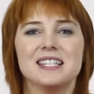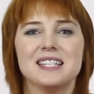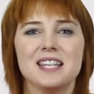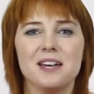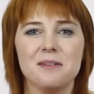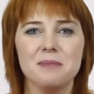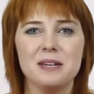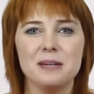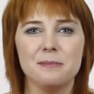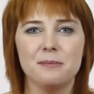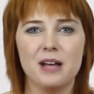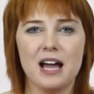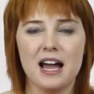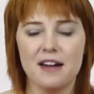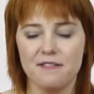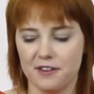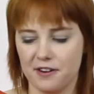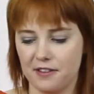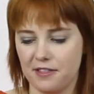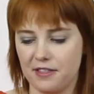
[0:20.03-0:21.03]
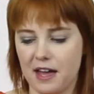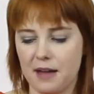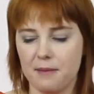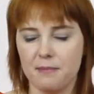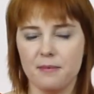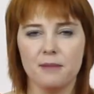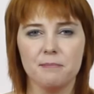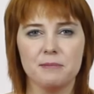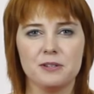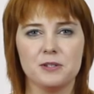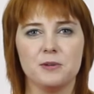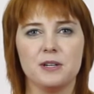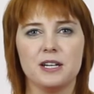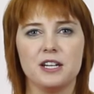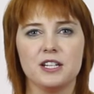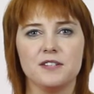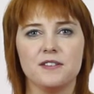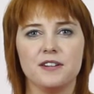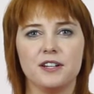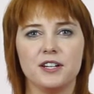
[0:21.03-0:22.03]
Some people have their thumb between
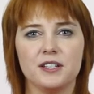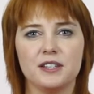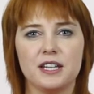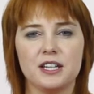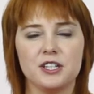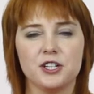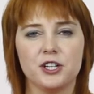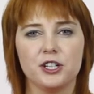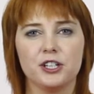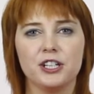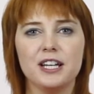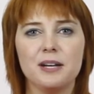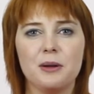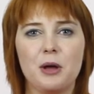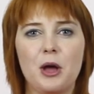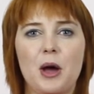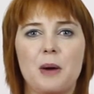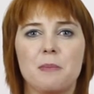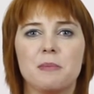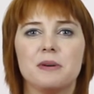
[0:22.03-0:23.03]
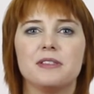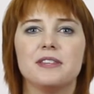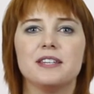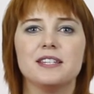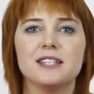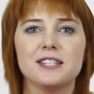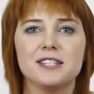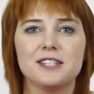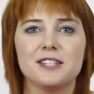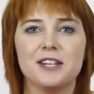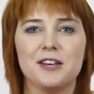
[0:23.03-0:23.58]
each finger and they turn it, but this,